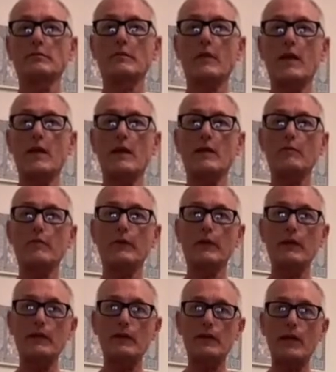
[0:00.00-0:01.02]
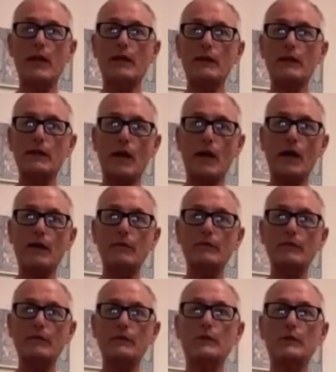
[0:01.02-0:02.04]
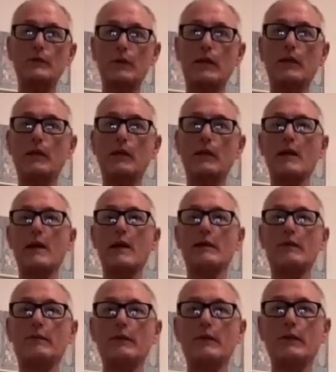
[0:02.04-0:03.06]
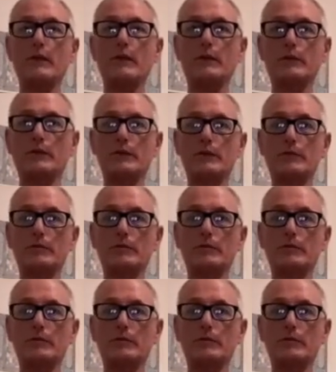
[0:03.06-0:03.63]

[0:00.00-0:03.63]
and breathe 10 times in and out of your nose.